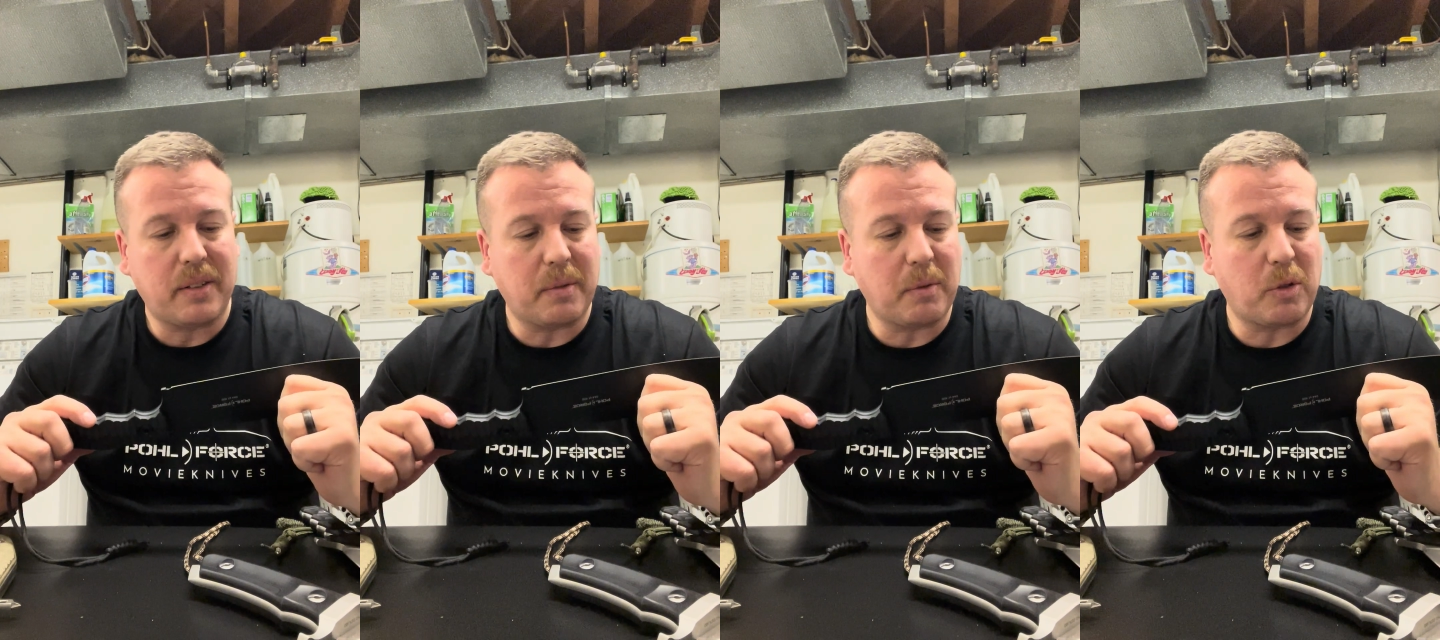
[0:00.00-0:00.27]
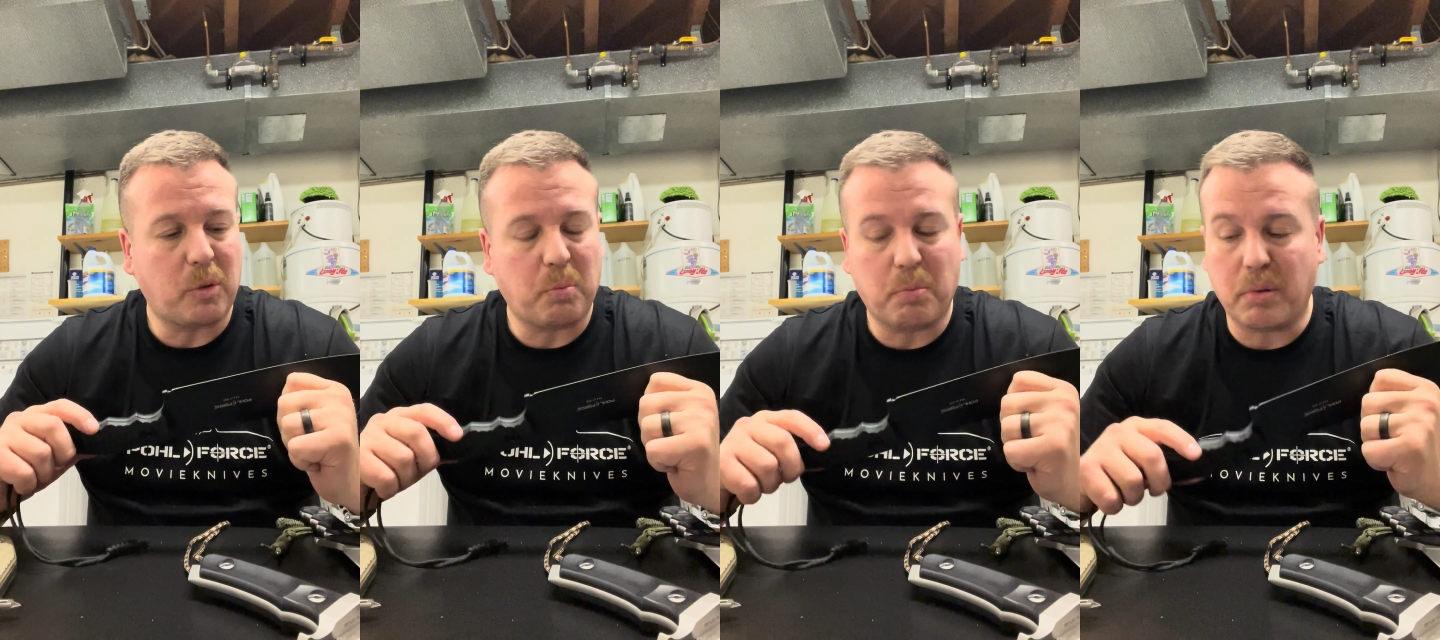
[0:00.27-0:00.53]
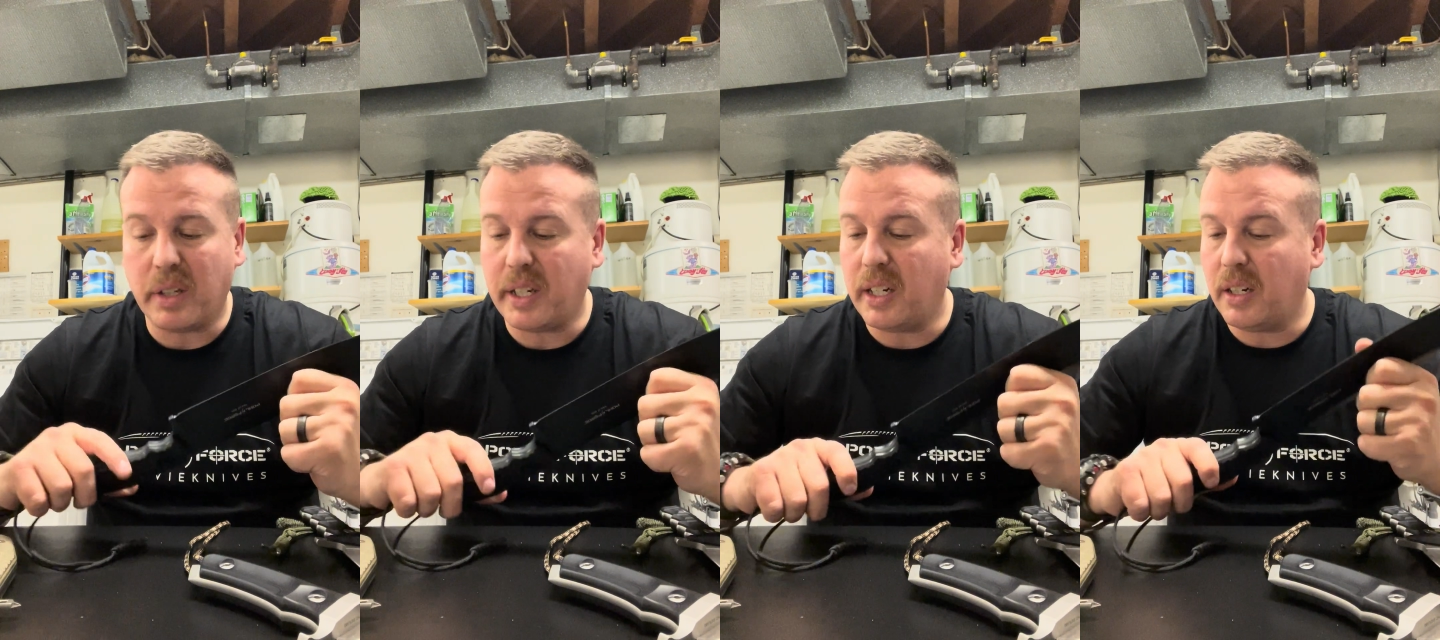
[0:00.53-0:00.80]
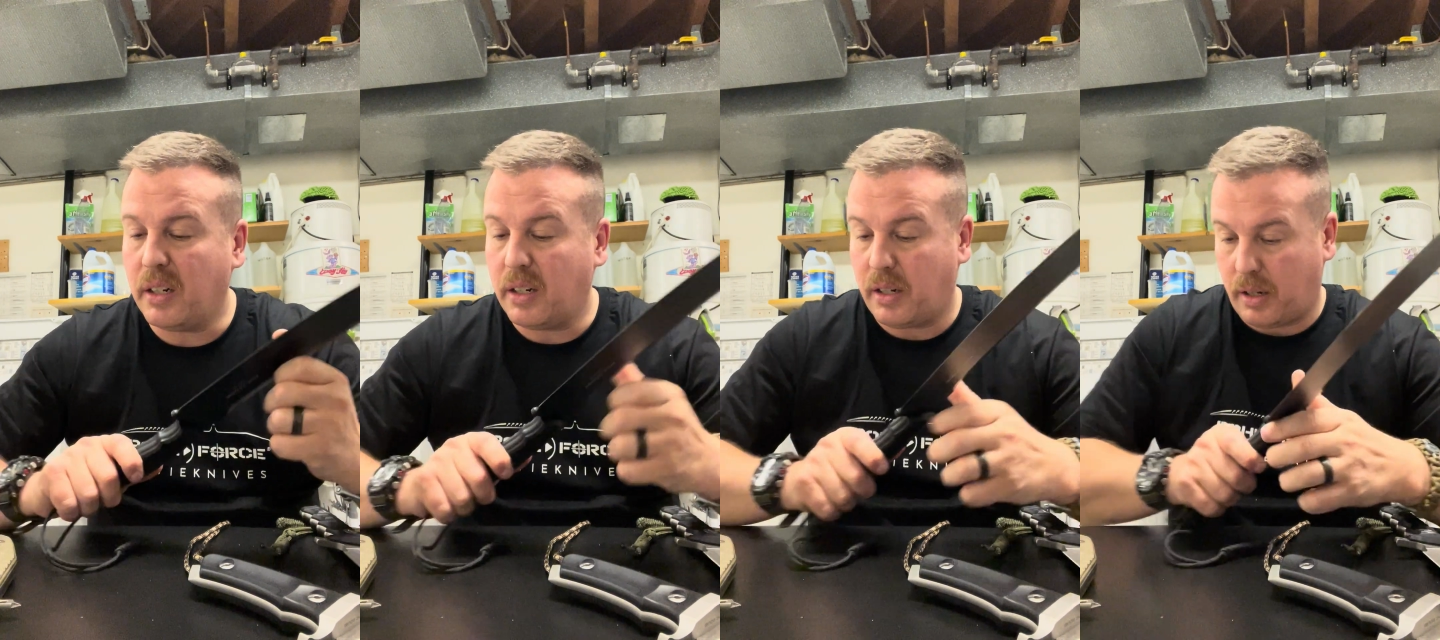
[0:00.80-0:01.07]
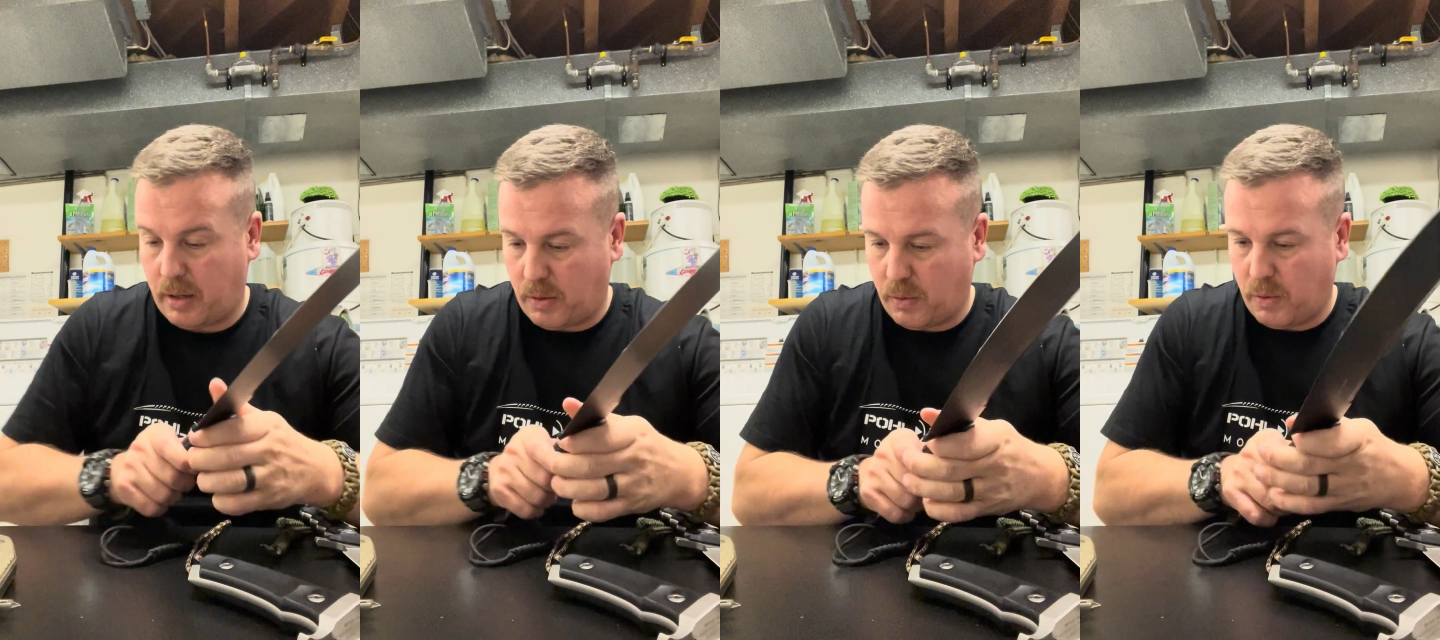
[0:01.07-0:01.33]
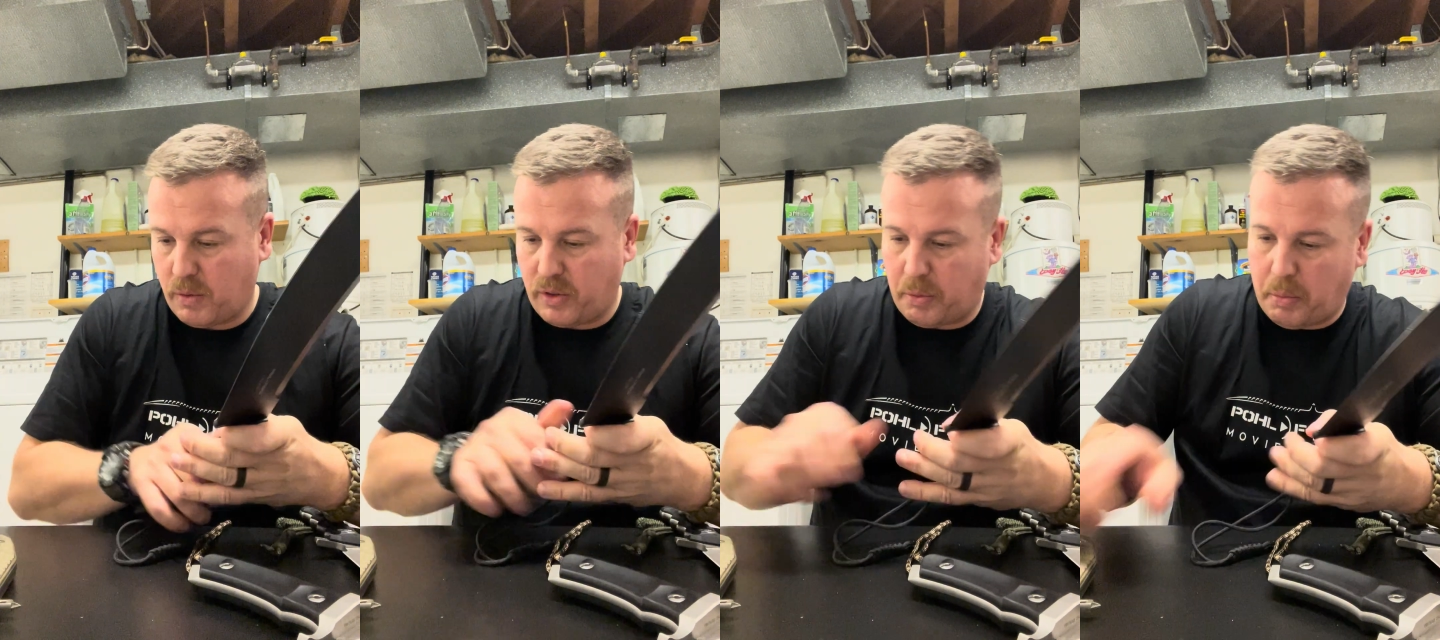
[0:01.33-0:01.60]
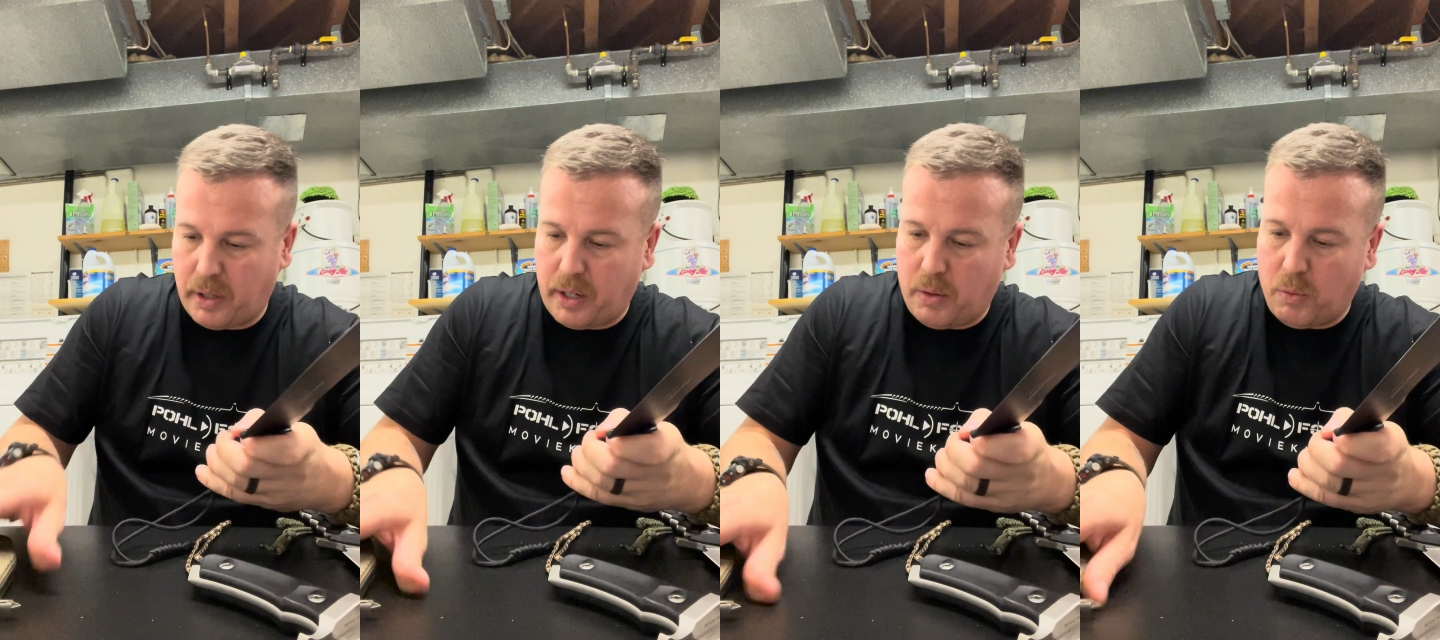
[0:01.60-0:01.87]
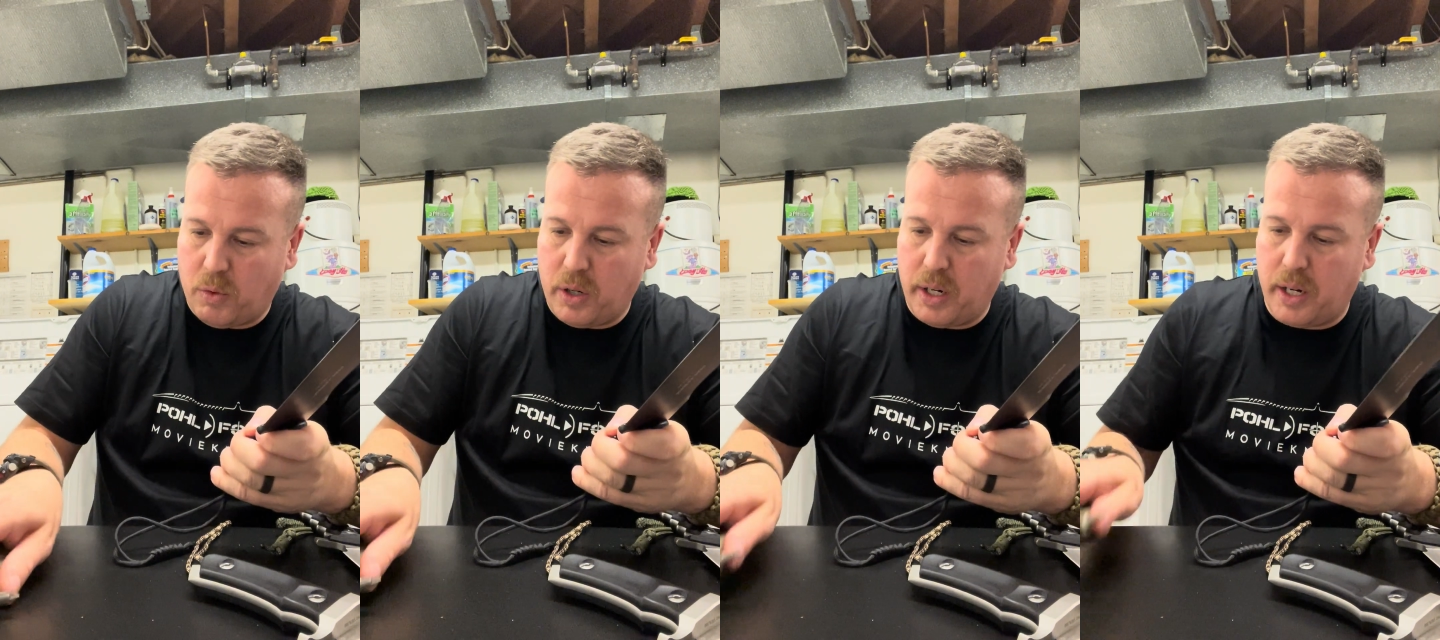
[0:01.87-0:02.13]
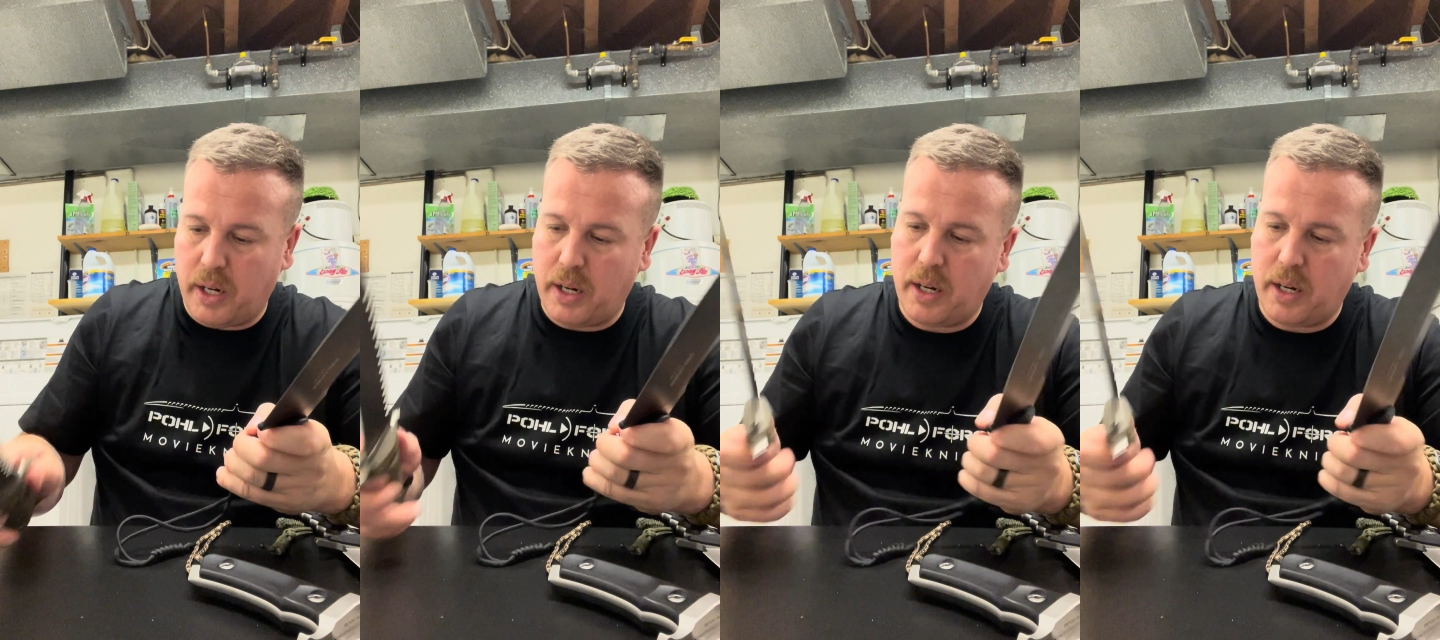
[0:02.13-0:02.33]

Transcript: splitting wood